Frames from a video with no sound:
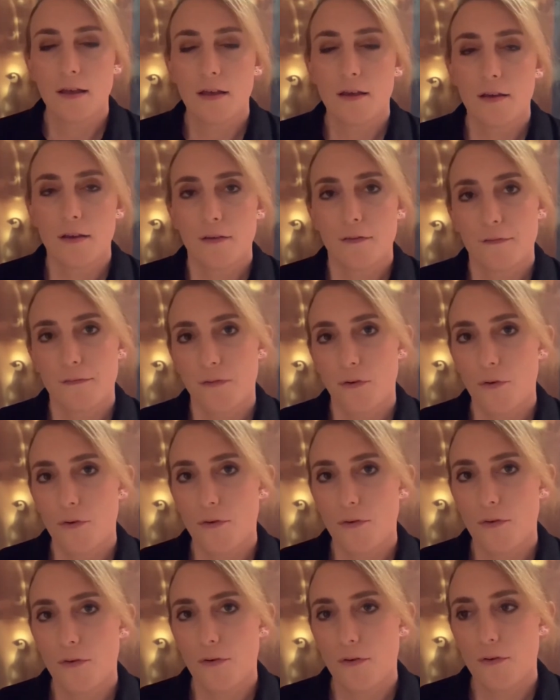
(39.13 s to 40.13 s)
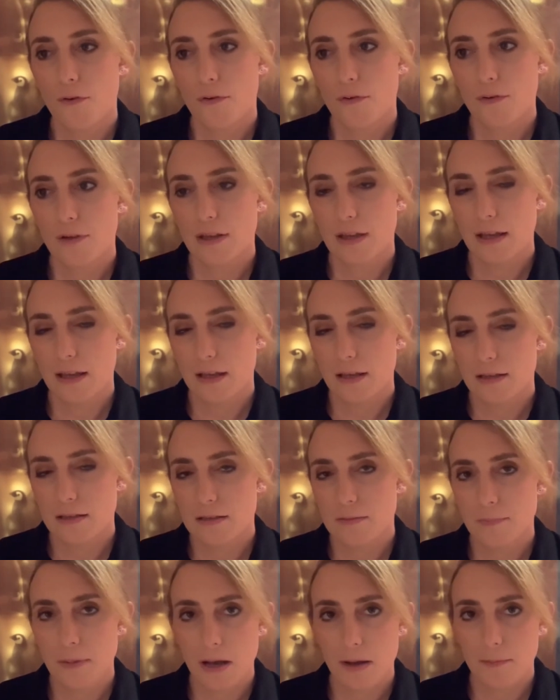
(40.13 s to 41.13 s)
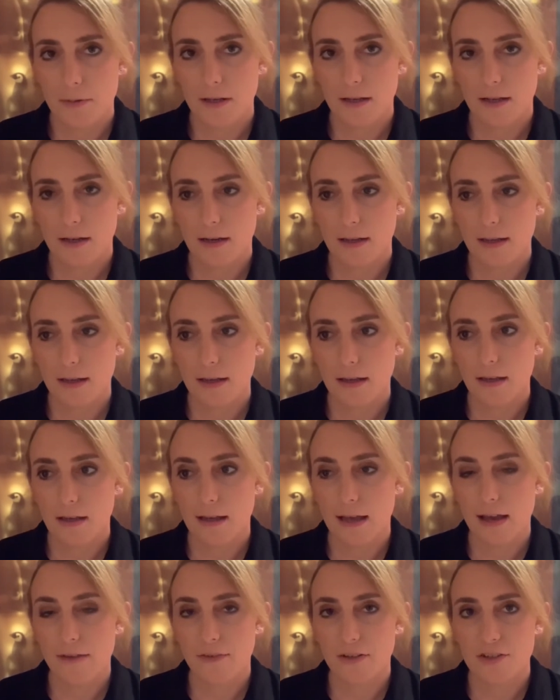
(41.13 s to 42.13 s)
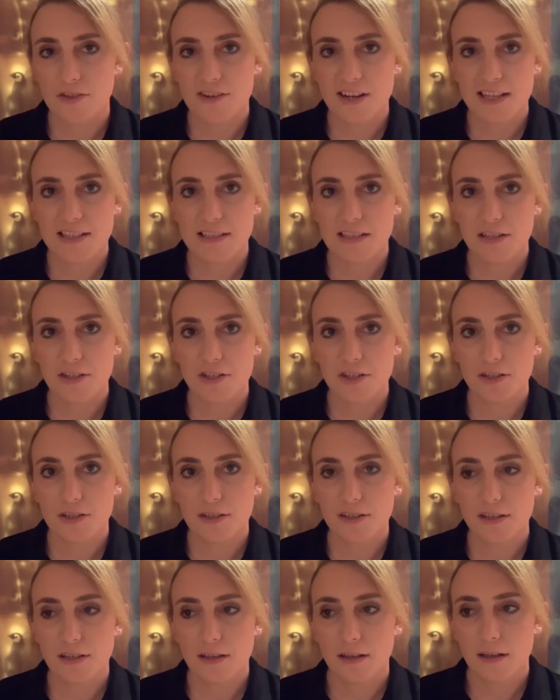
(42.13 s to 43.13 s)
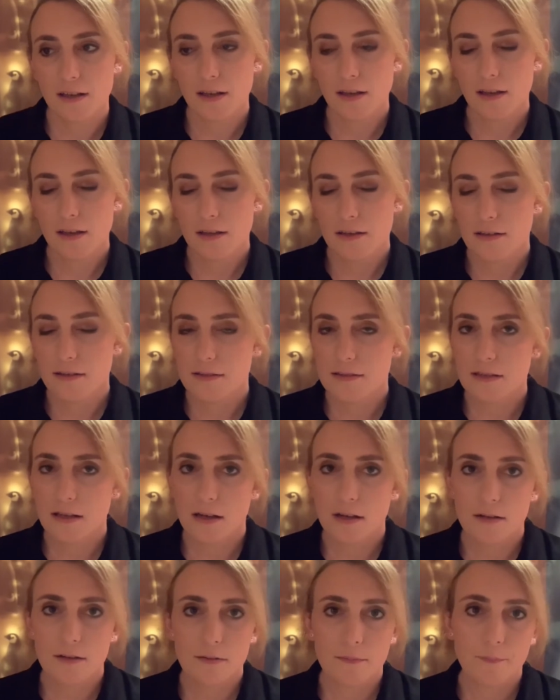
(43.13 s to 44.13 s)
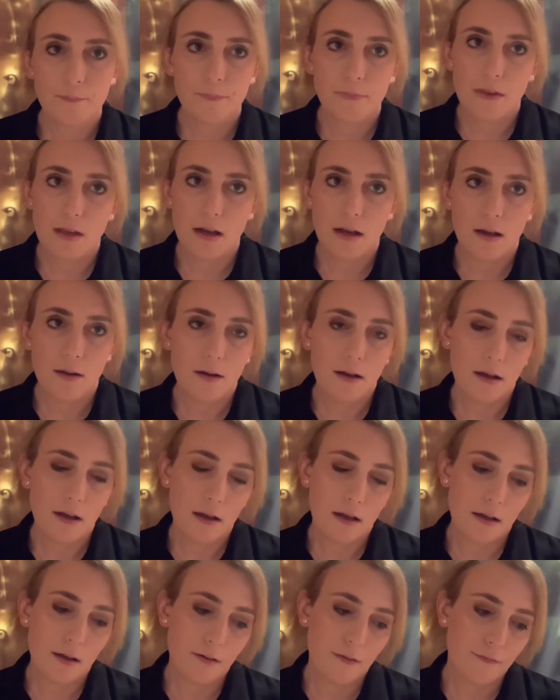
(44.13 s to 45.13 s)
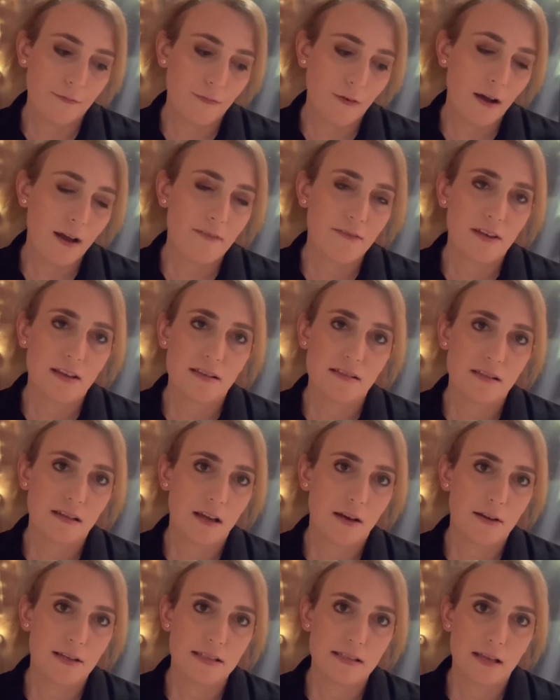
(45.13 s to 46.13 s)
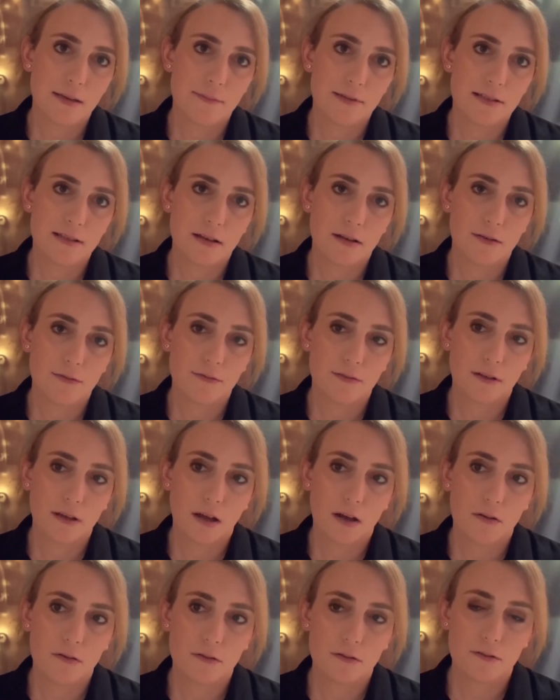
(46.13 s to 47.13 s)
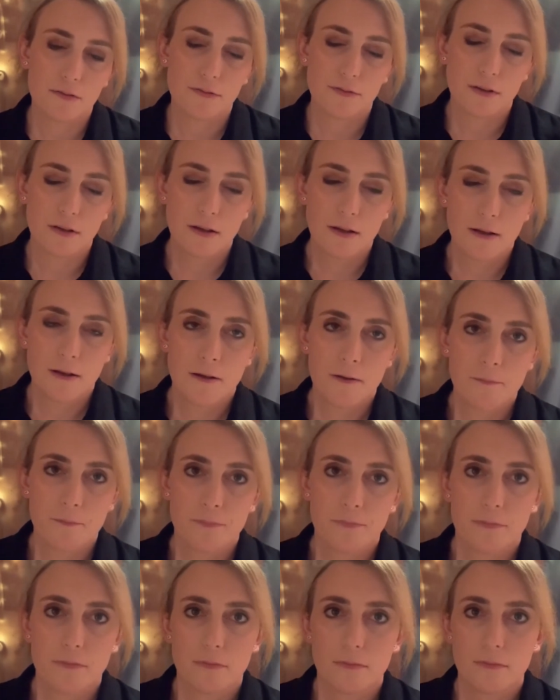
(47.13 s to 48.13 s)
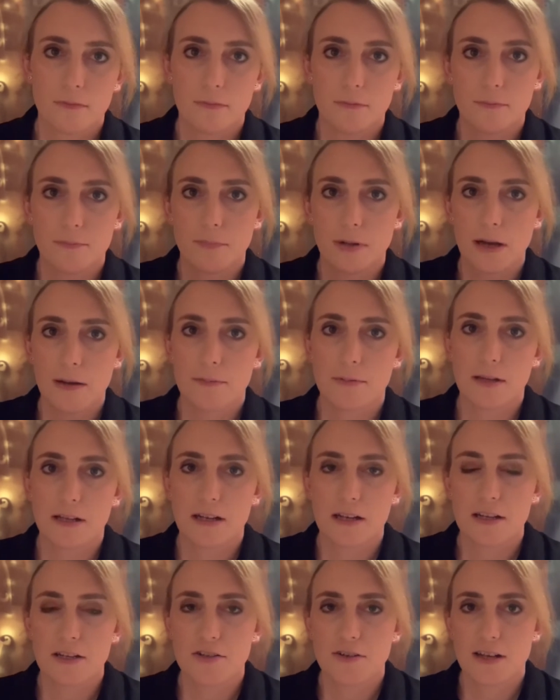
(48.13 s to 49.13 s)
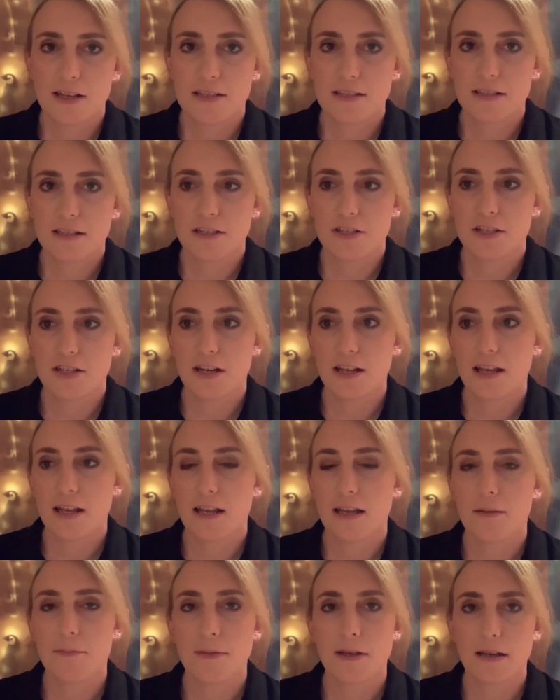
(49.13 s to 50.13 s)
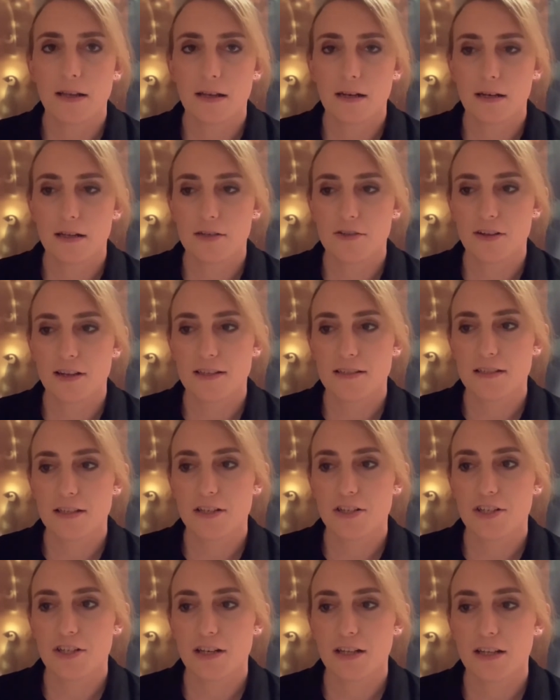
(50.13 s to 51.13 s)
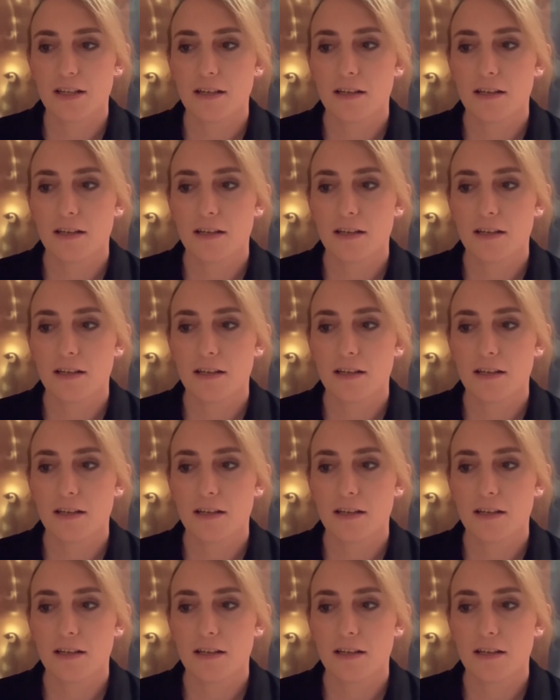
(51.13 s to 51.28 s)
4 years publicly having transitioned. So 5 years ago I set myself a goal of publicly transitioning and medically transitioning,